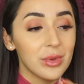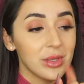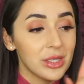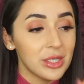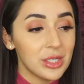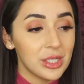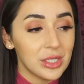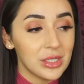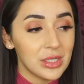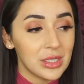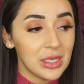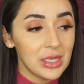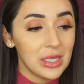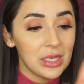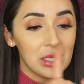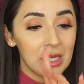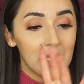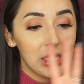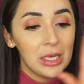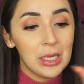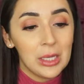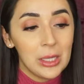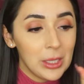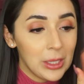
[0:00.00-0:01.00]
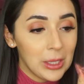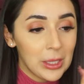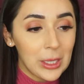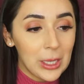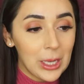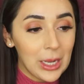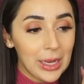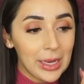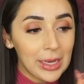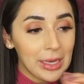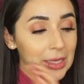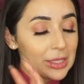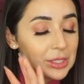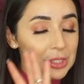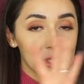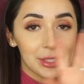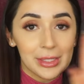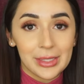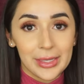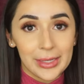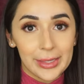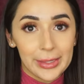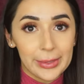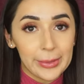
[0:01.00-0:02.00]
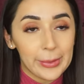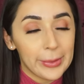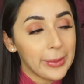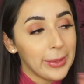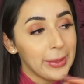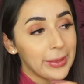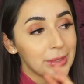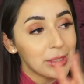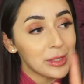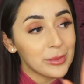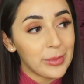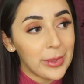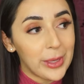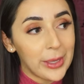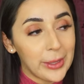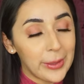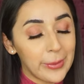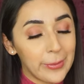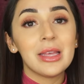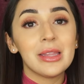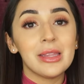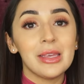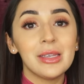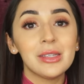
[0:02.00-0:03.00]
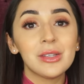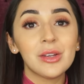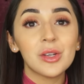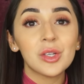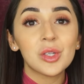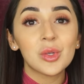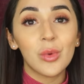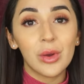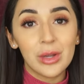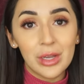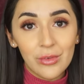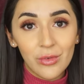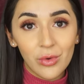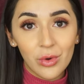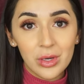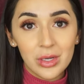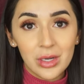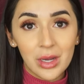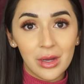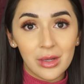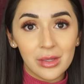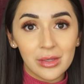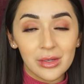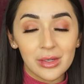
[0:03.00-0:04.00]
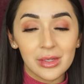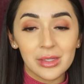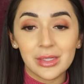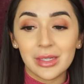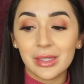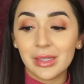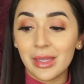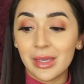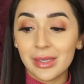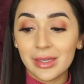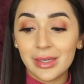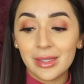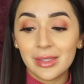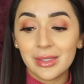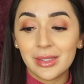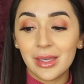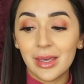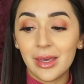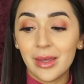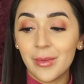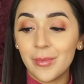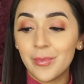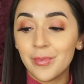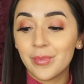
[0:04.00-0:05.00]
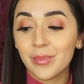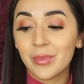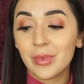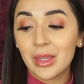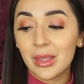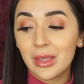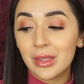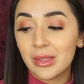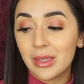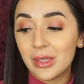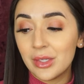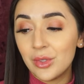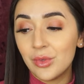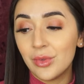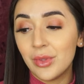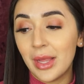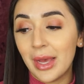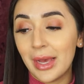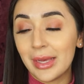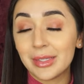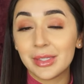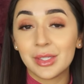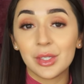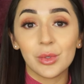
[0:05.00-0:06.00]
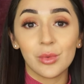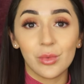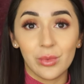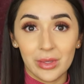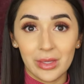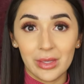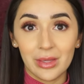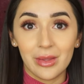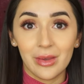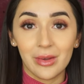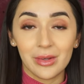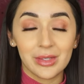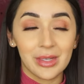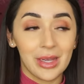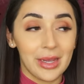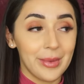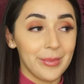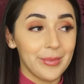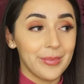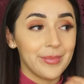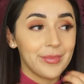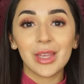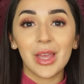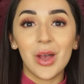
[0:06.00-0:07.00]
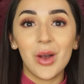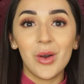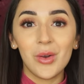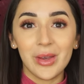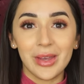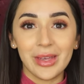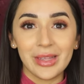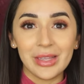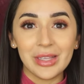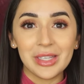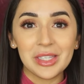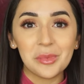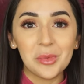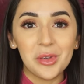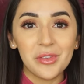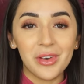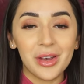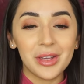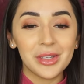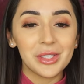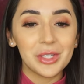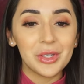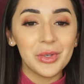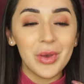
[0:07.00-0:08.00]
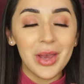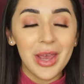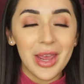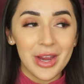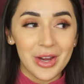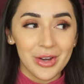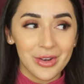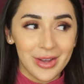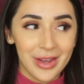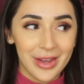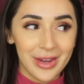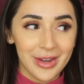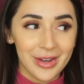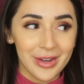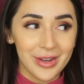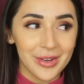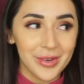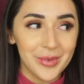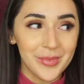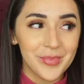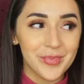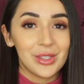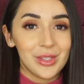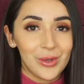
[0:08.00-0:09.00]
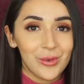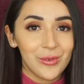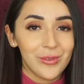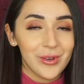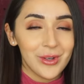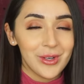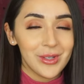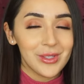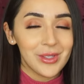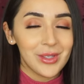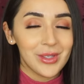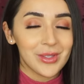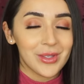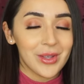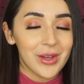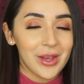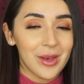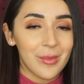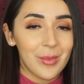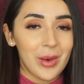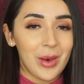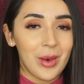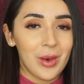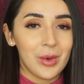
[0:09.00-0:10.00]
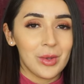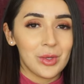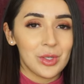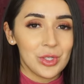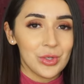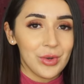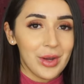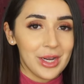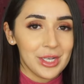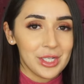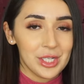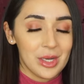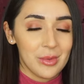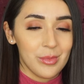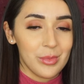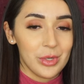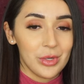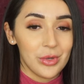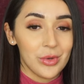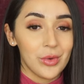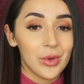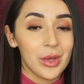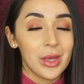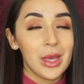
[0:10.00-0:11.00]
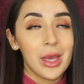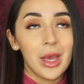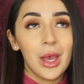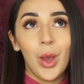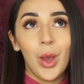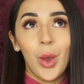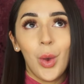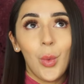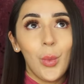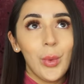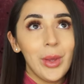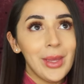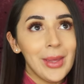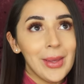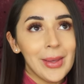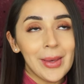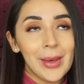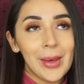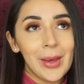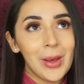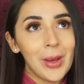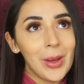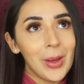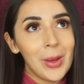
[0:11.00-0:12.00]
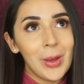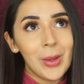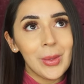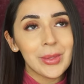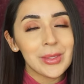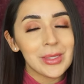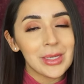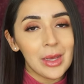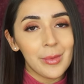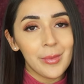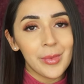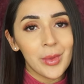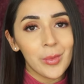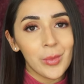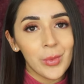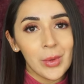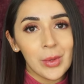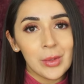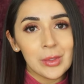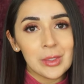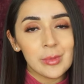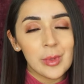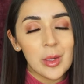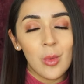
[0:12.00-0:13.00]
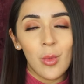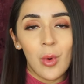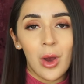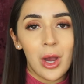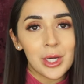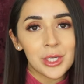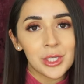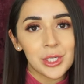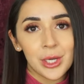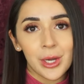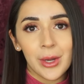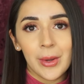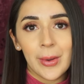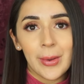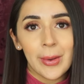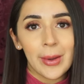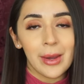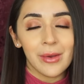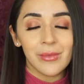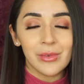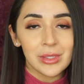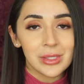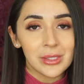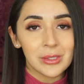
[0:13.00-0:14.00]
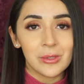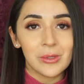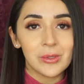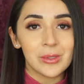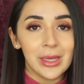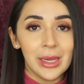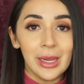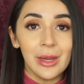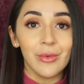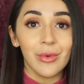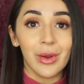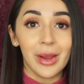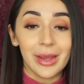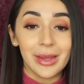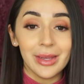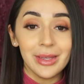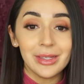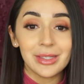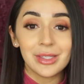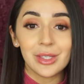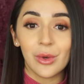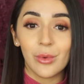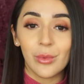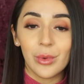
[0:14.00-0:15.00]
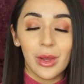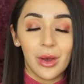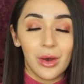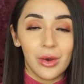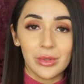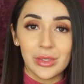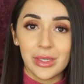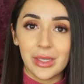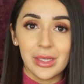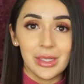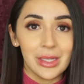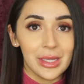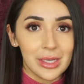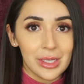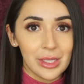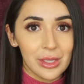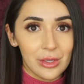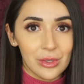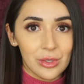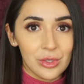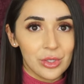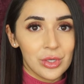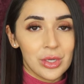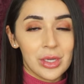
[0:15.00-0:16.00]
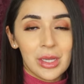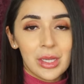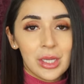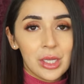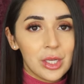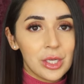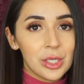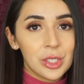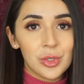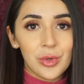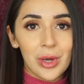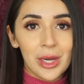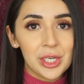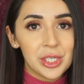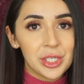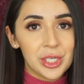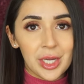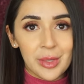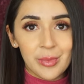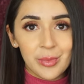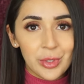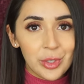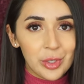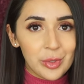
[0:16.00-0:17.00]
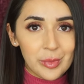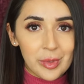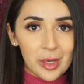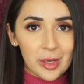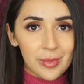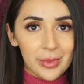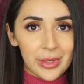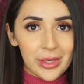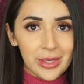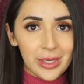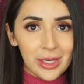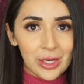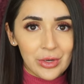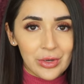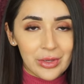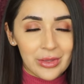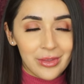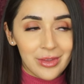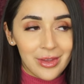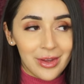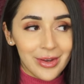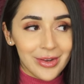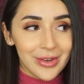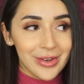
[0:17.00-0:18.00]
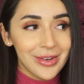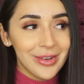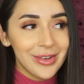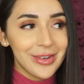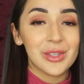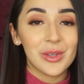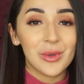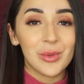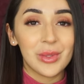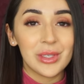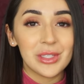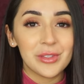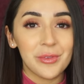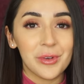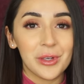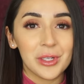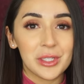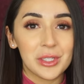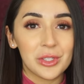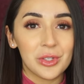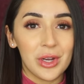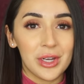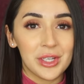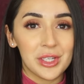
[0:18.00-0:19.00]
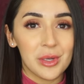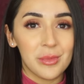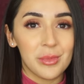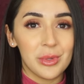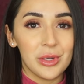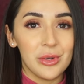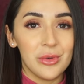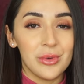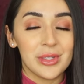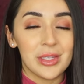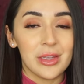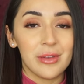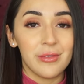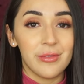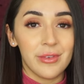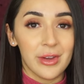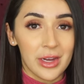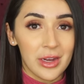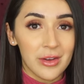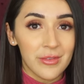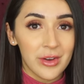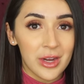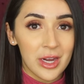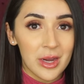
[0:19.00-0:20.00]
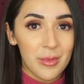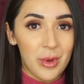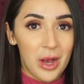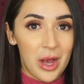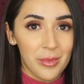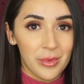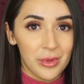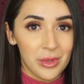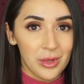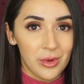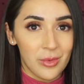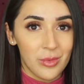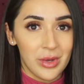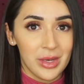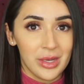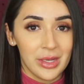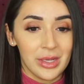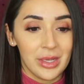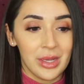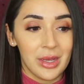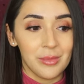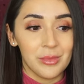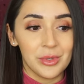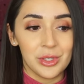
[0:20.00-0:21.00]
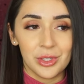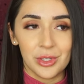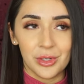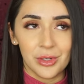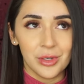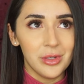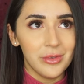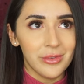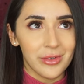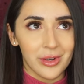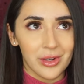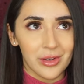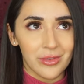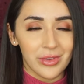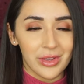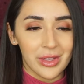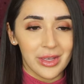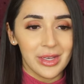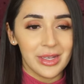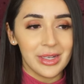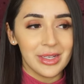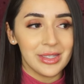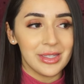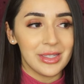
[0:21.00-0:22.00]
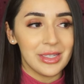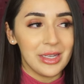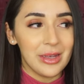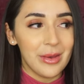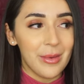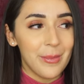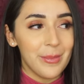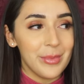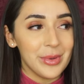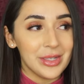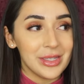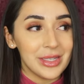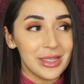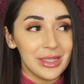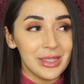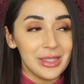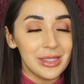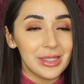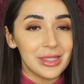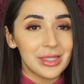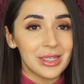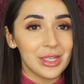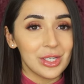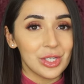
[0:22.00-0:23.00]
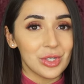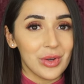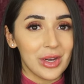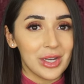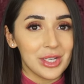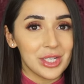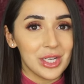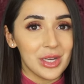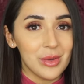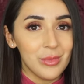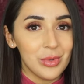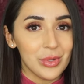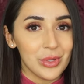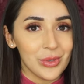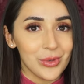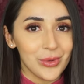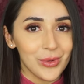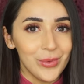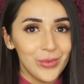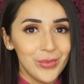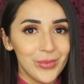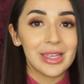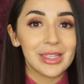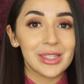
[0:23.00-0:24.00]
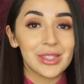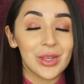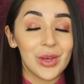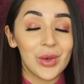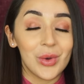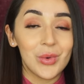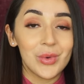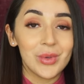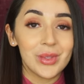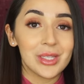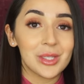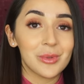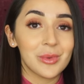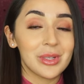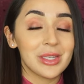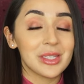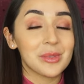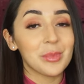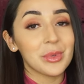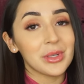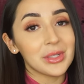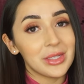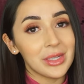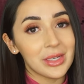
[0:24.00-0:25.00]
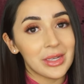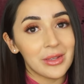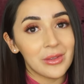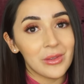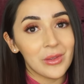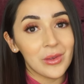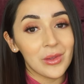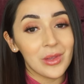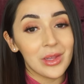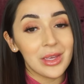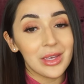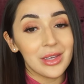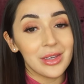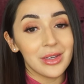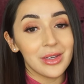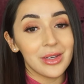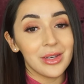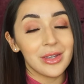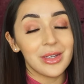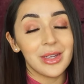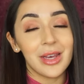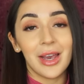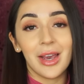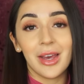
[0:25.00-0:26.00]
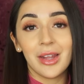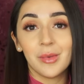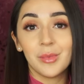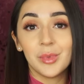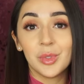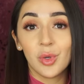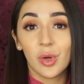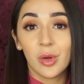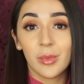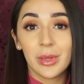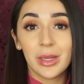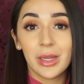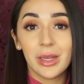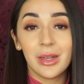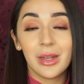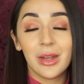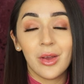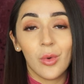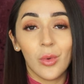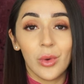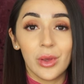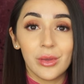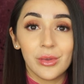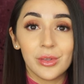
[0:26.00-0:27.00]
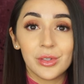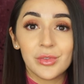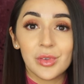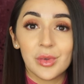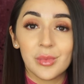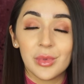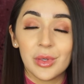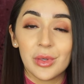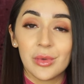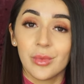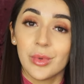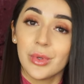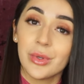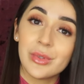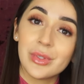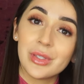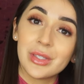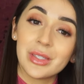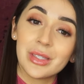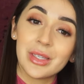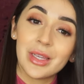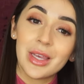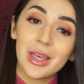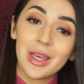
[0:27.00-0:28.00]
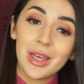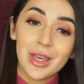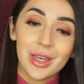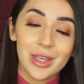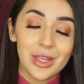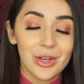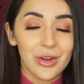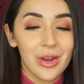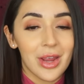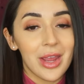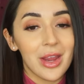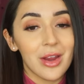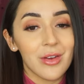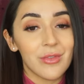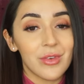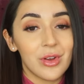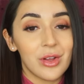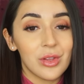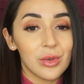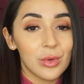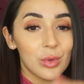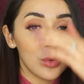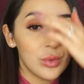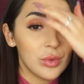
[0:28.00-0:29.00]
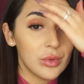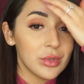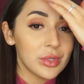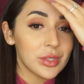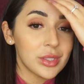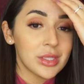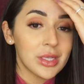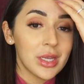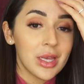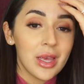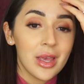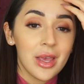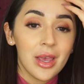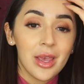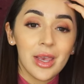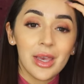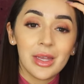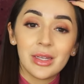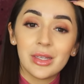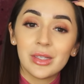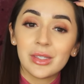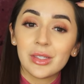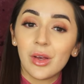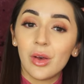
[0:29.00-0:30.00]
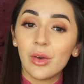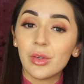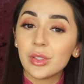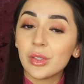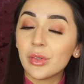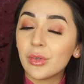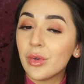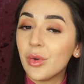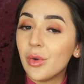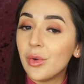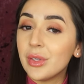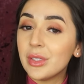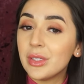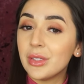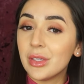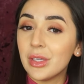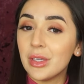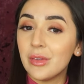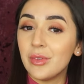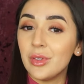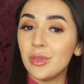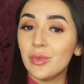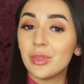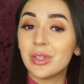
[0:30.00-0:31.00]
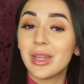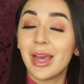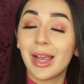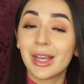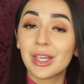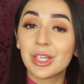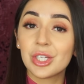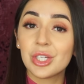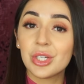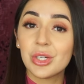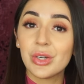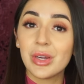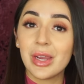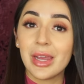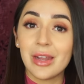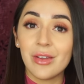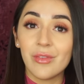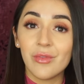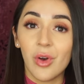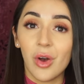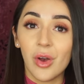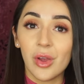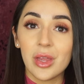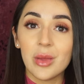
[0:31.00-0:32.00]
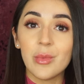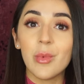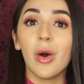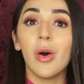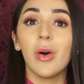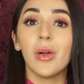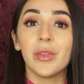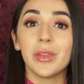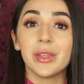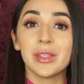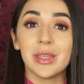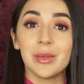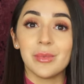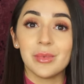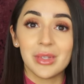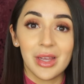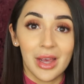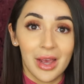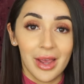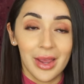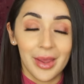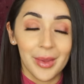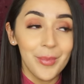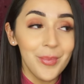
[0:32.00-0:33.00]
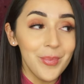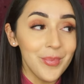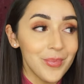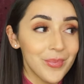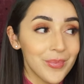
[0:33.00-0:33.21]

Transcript: one that you see you like just get it okay just buy it these are 24 dollars and like i said they do last a really long time okay let's move on to hair care so first let's talk about dry shampoo we ain't got all the time in the world to be washing our hair every single day right so we all need like a little dry shampoo moment here and there. So this first dry shampoo is a very, very popular one. I'm sure you've heard of it. It is the Batiste Dry Shampoo. So this one is particularly good at absorbing oils from your roots, your hair follicles, and is also going to give you texture and volume all at the same time.